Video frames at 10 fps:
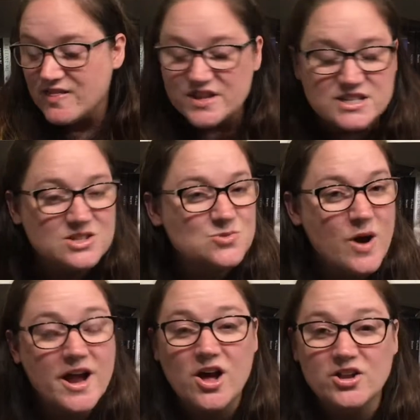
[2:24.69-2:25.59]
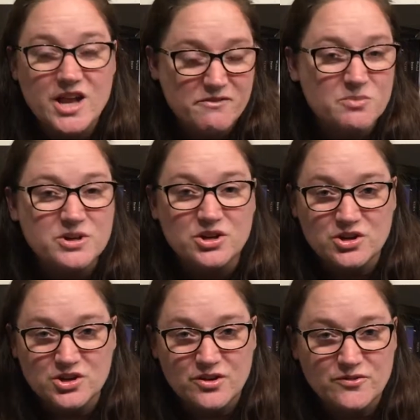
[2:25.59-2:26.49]
this is why I'll never be good
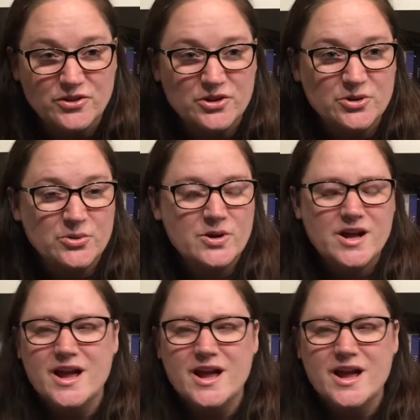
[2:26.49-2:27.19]
enough for you.